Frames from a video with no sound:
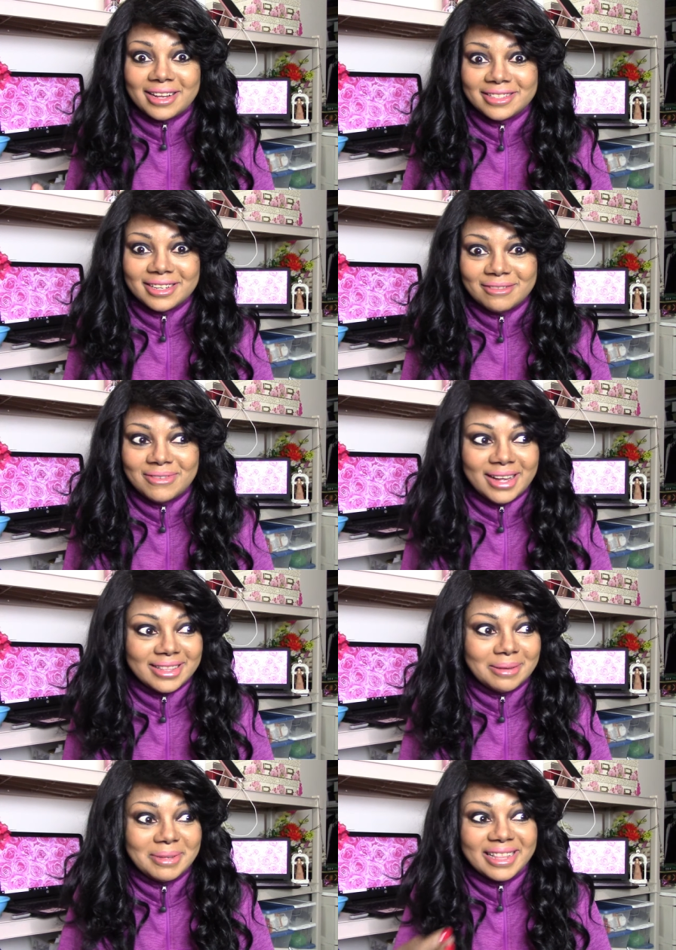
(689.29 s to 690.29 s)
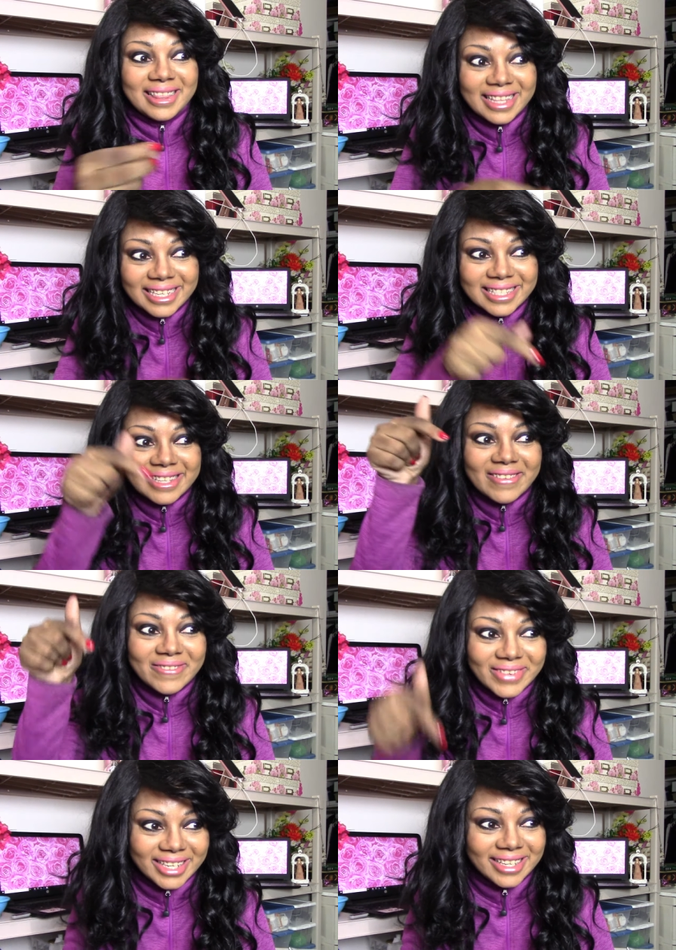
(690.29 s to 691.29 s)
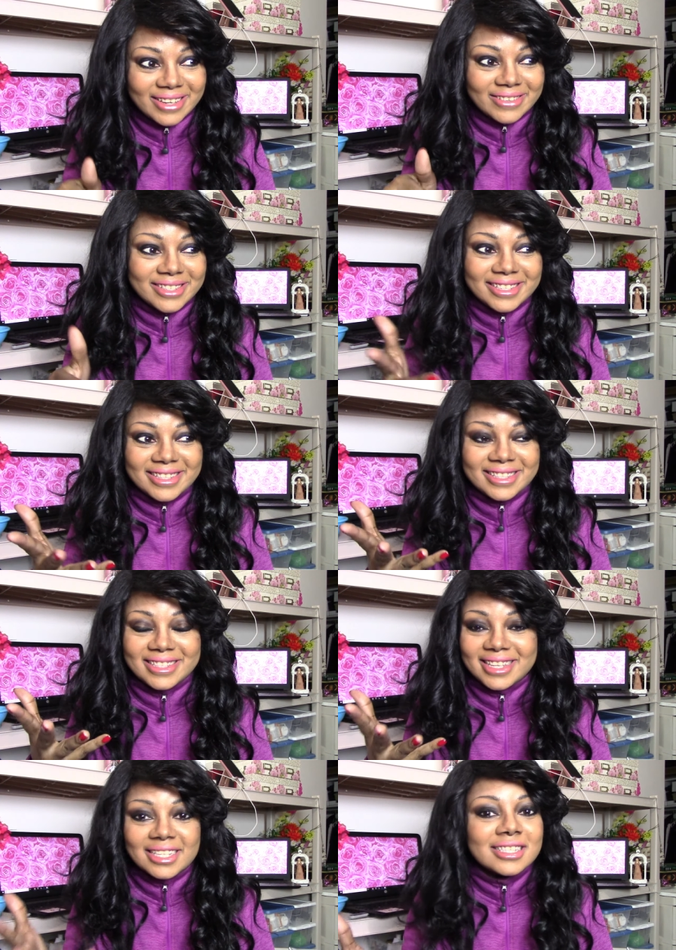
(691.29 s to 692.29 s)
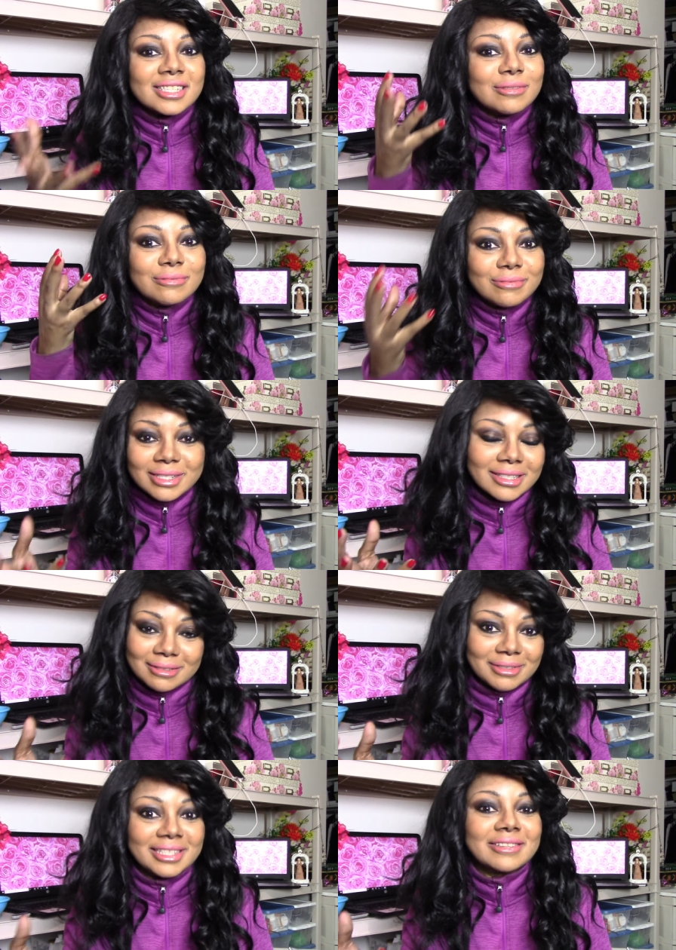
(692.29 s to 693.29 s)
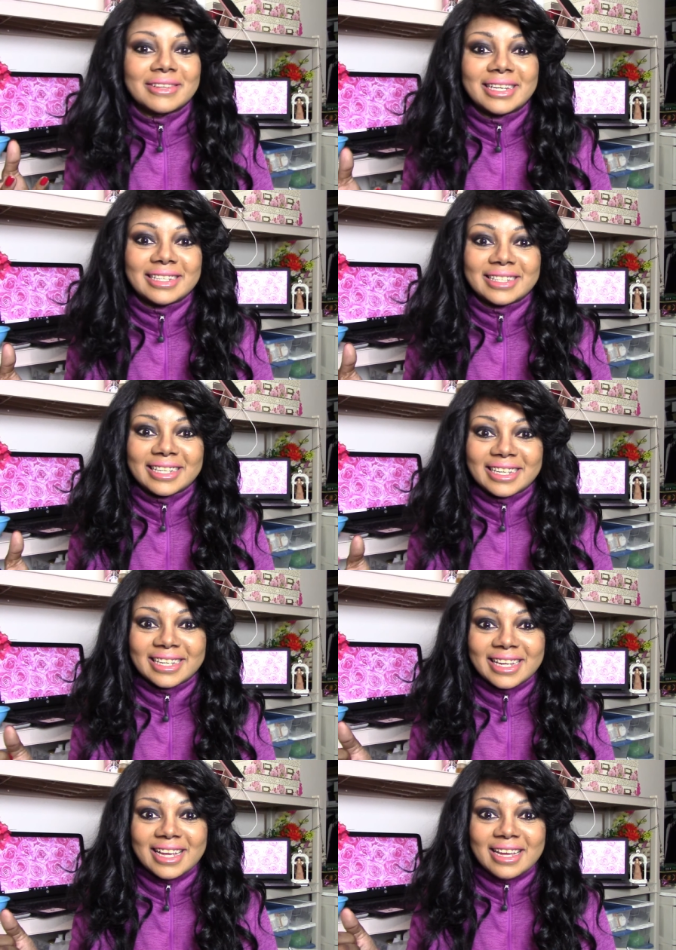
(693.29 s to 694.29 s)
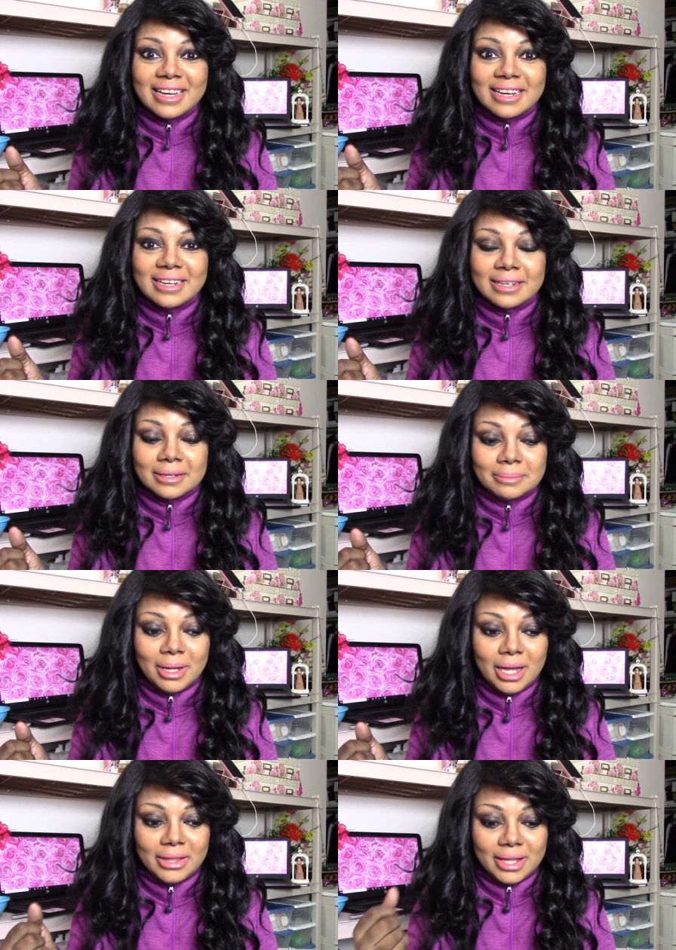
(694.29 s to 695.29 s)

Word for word: identified them in this video so that's really really great like um,